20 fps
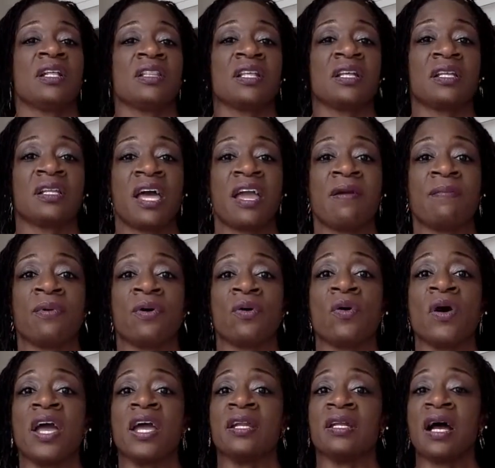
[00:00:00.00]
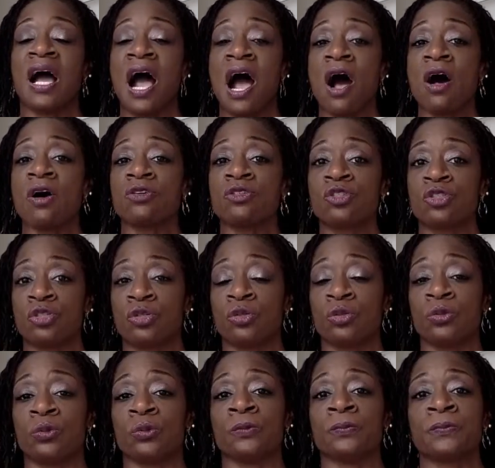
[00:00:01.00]
the label and how
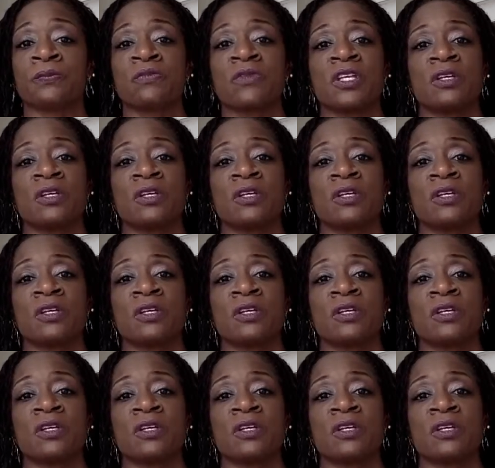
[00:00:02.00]
to